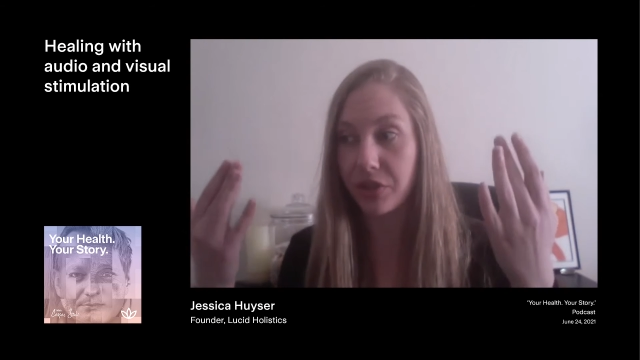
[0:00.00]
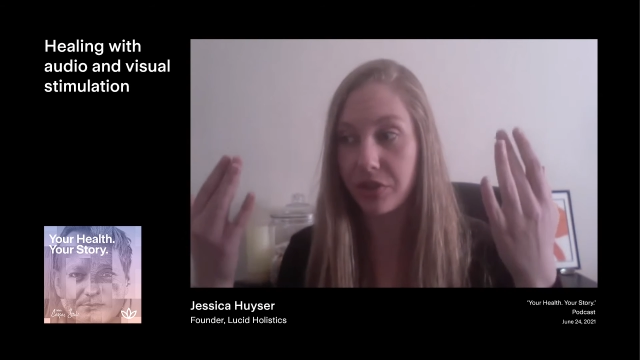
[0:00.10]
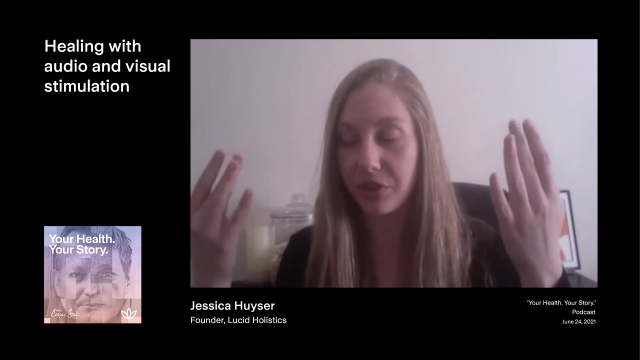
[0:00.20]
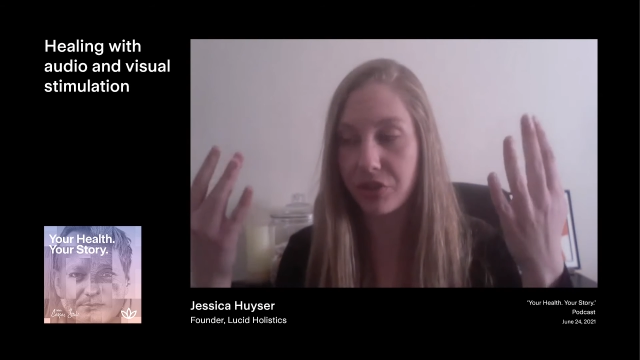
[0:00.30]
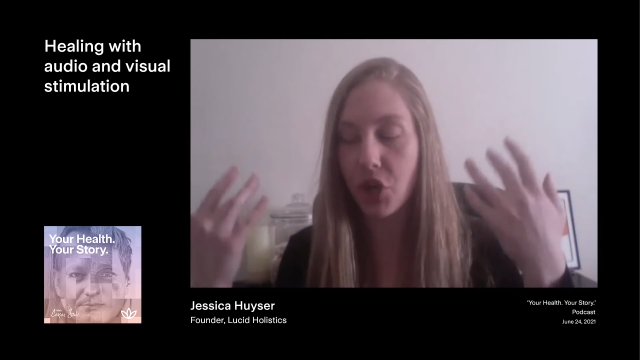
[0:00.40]

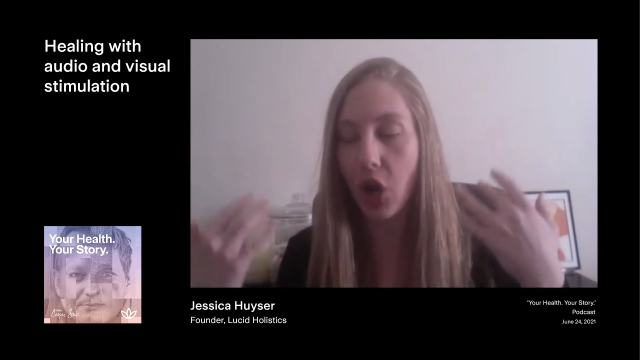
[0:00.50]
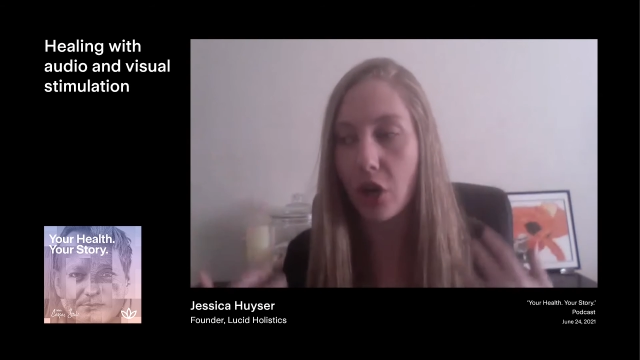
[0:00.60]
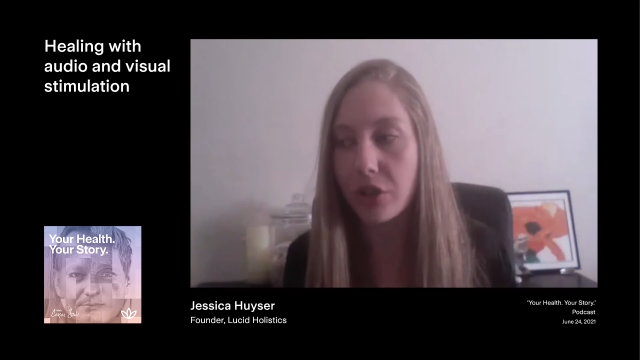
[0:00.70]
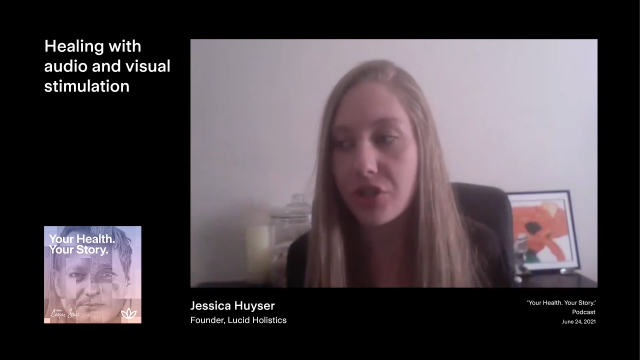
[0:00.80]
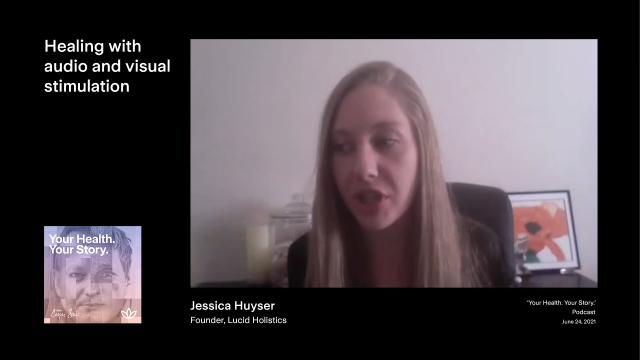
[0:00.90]
you're, you're
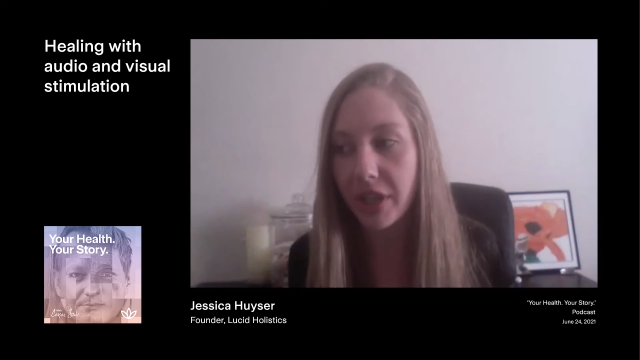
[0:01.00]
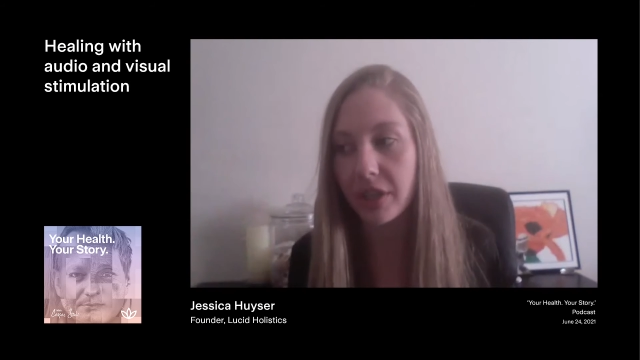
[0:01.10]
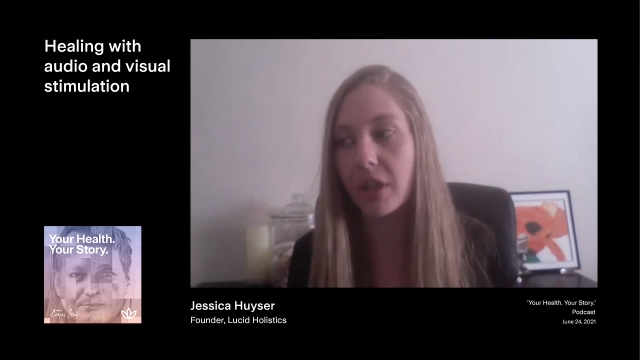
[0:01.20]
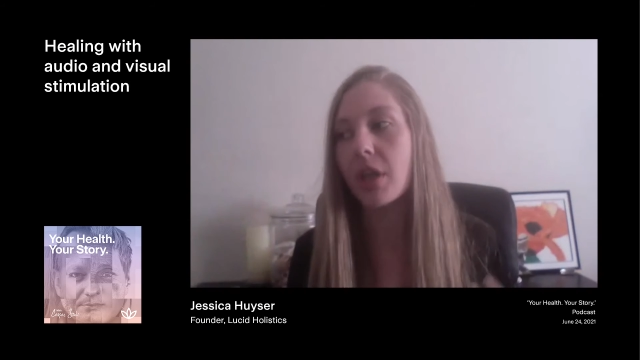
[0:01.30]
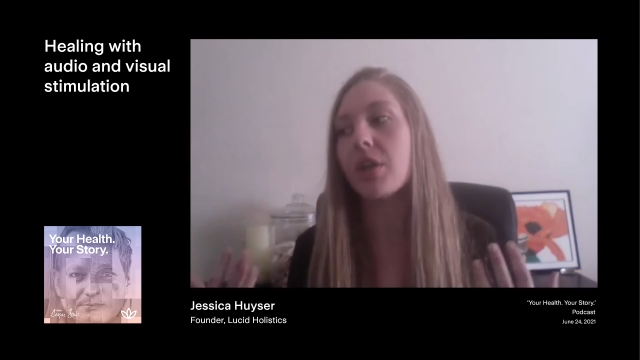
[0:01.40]

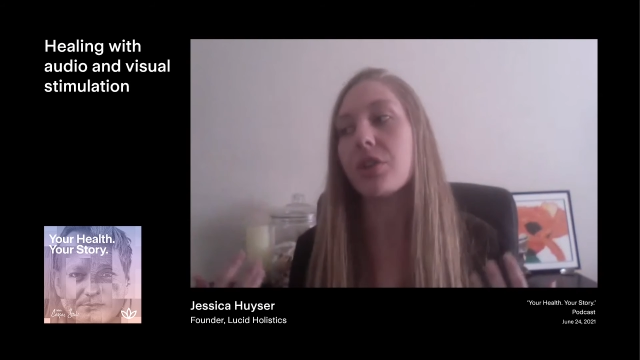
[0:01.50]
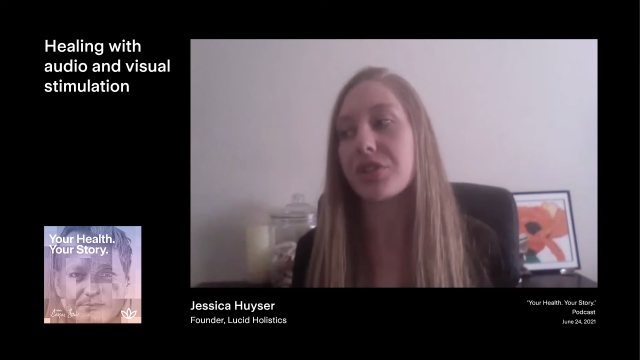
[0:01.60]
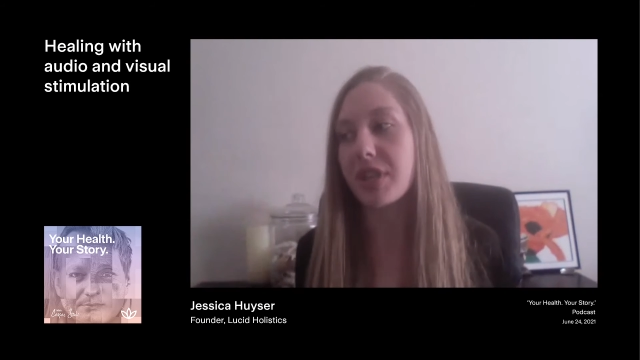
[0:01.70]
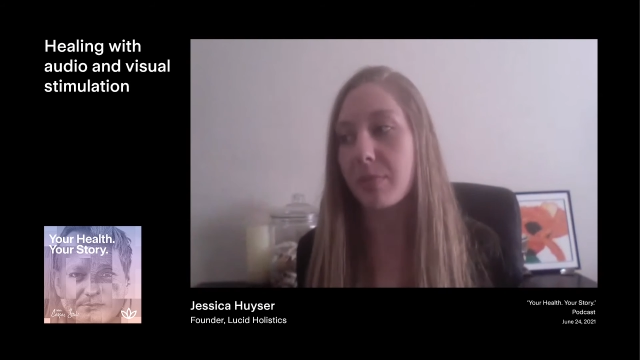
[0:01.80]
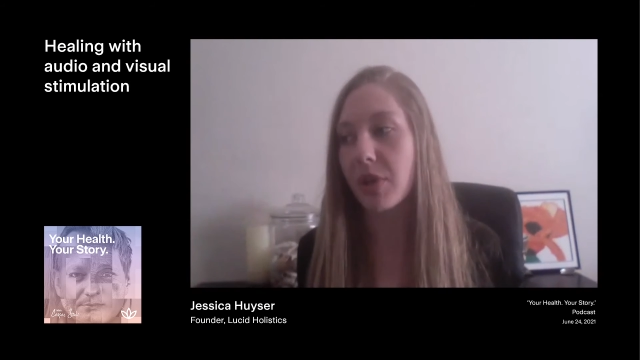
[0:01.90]
charging
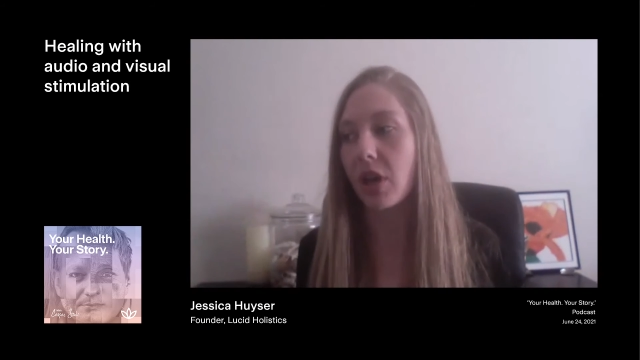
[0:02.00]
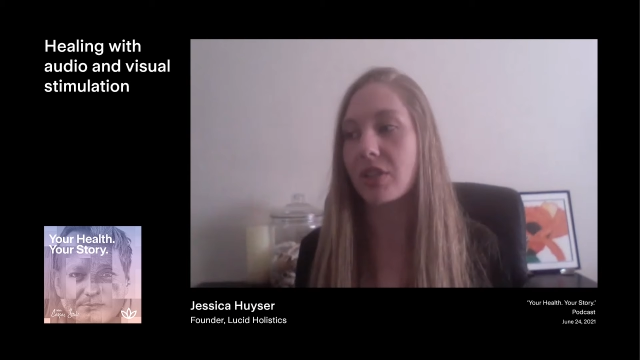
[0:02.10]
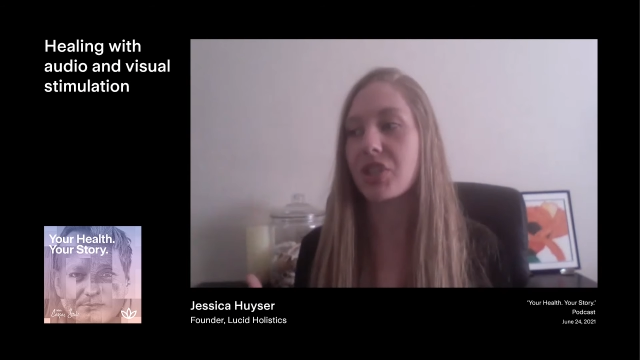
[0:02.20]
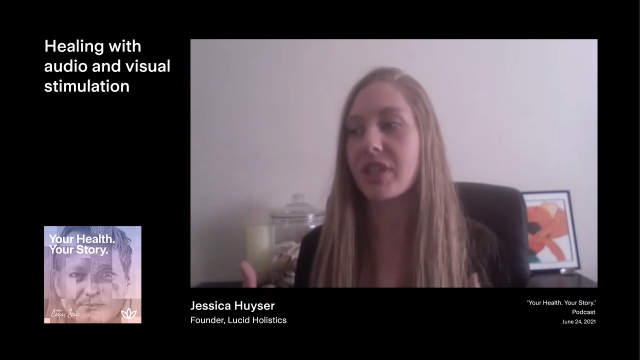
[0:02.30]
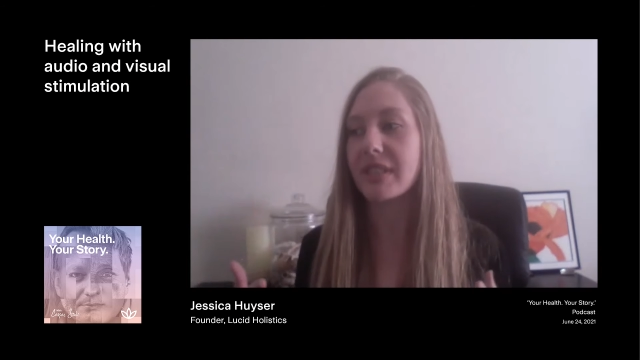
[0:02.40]
your
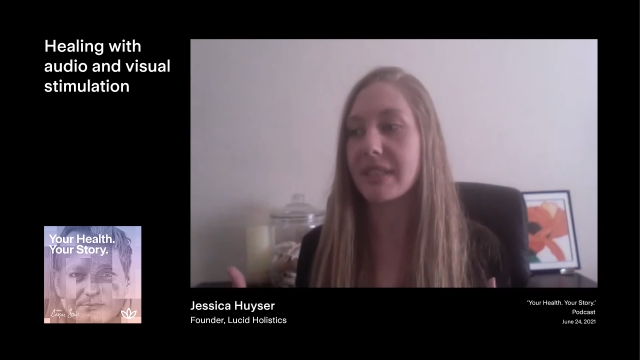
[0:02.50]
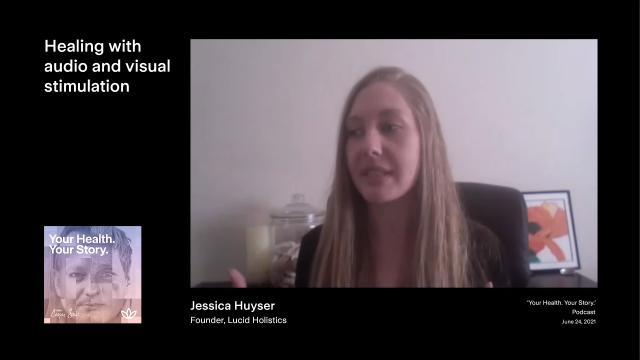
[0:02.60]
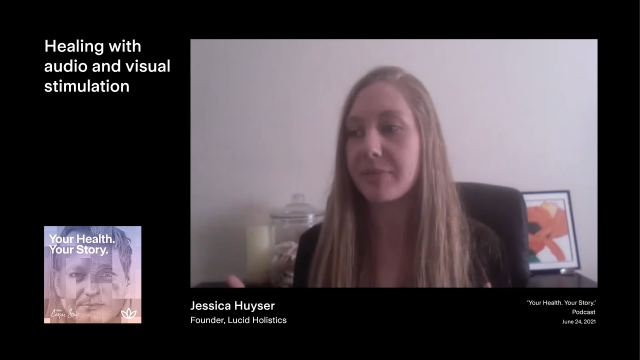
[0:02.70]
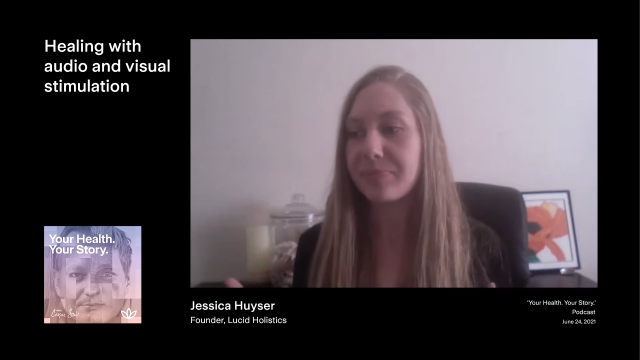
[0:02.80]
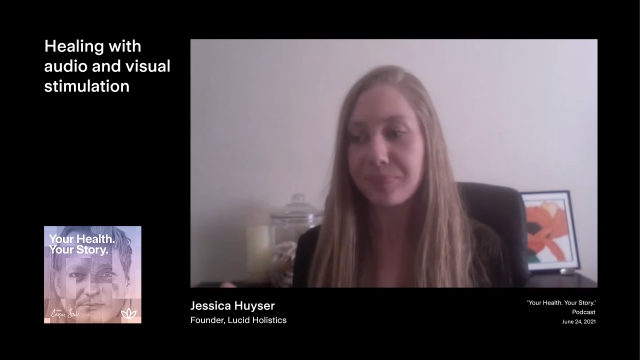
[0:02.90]

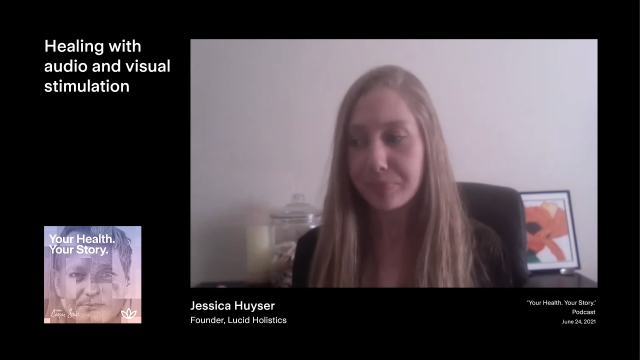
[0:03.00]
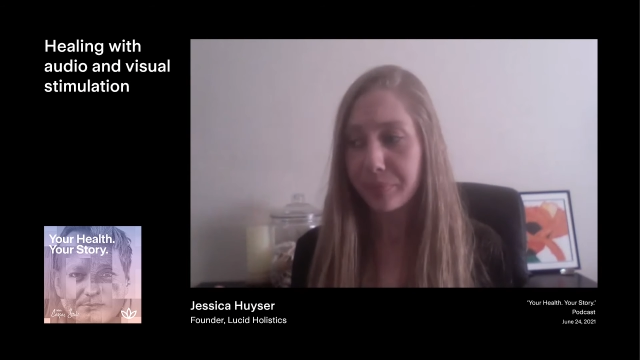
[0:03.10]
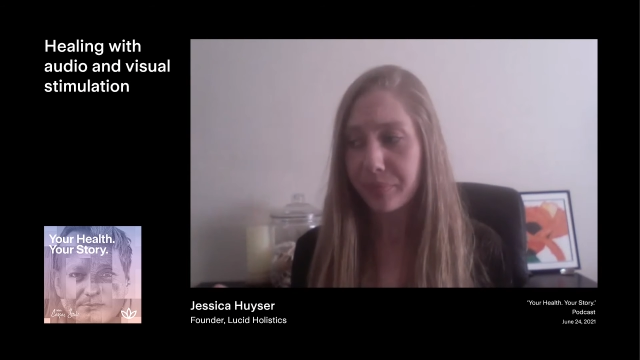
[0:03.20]
subconscious